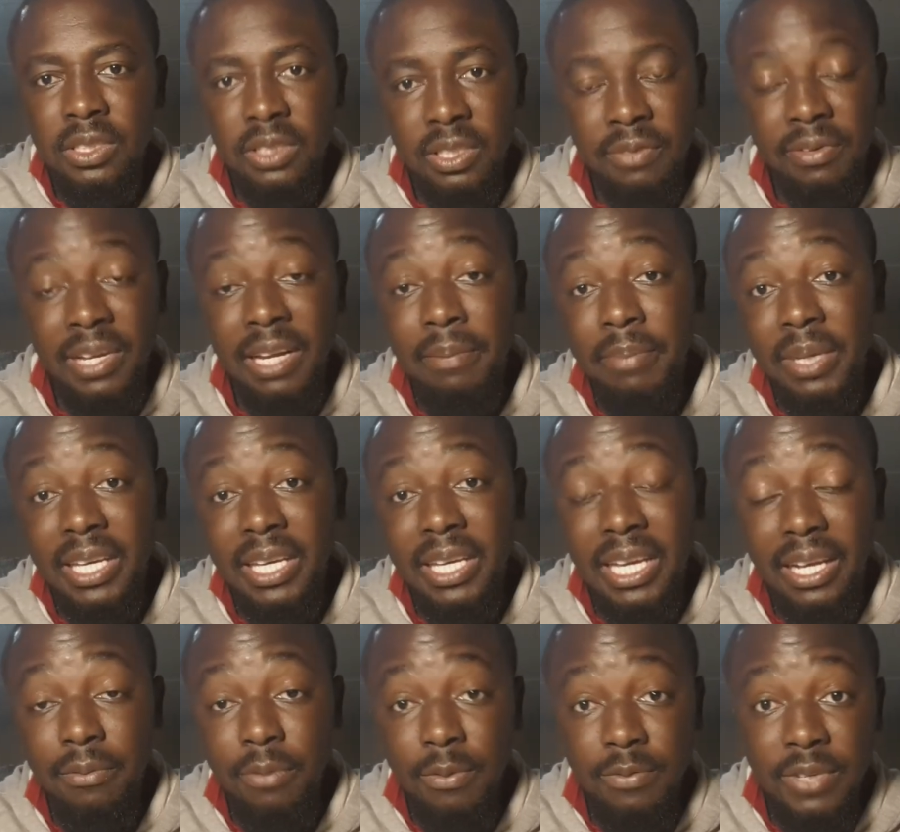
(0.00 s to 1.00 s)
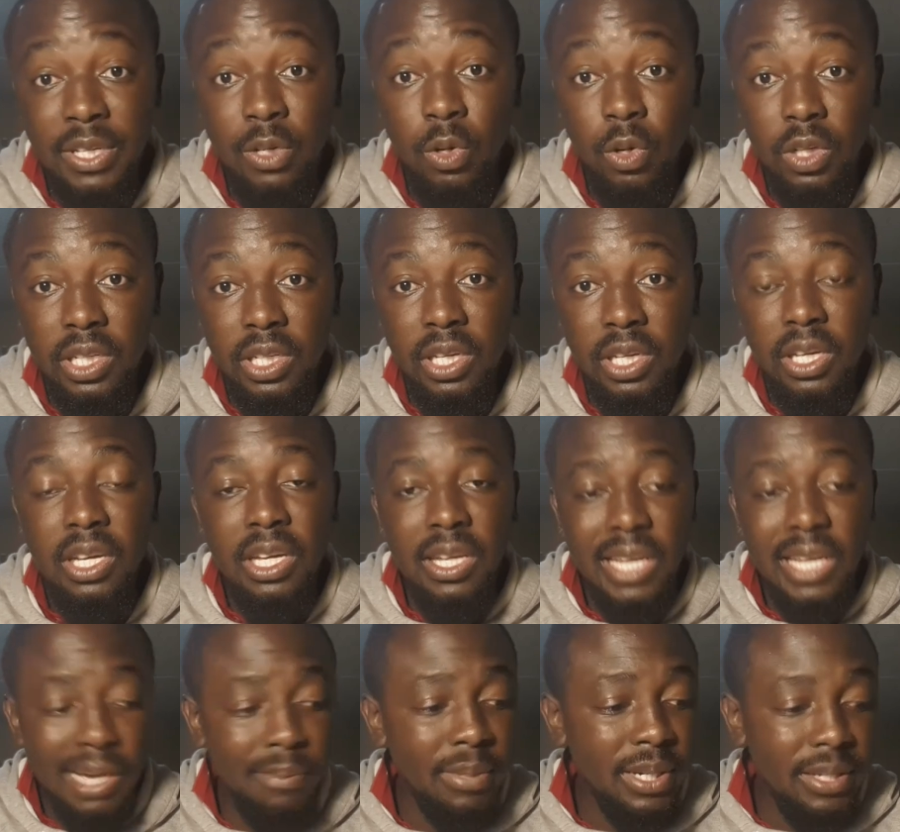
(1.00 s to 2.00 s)
developing cattle for feedlot,
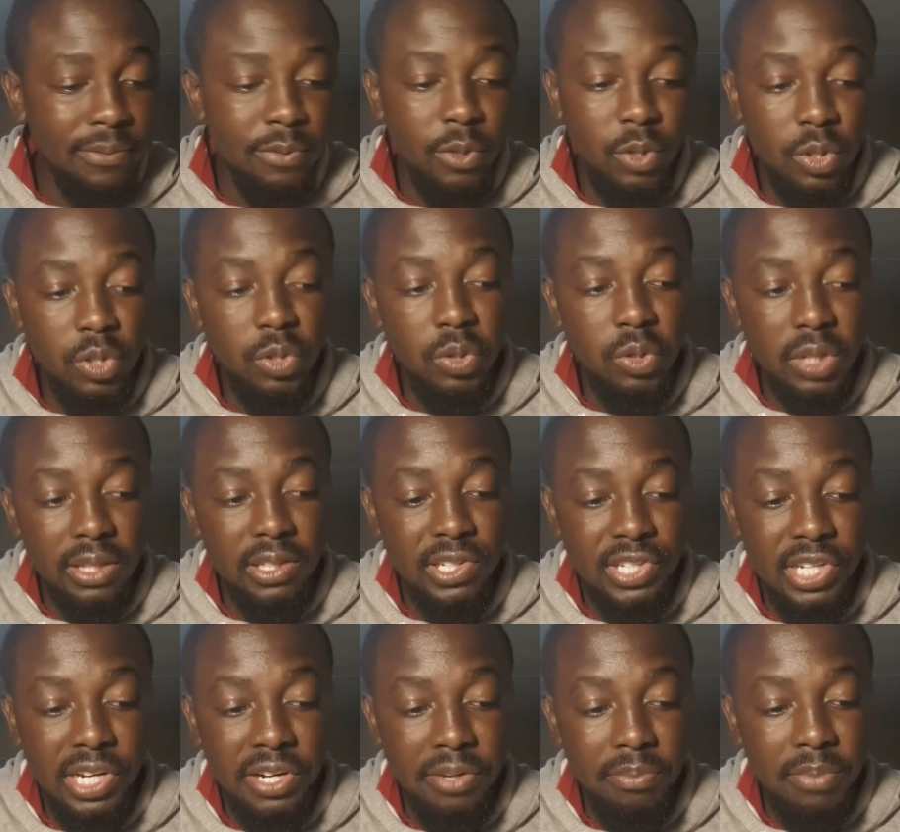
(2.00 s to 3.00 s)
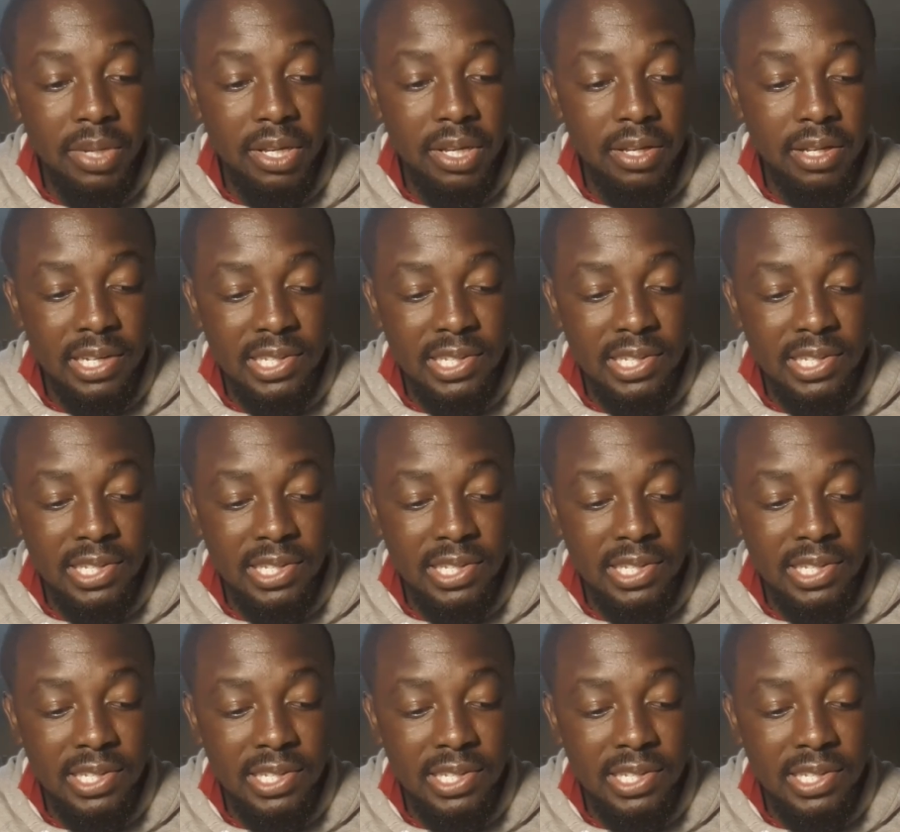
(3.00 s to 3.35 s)
I believe you could look at the Charbray.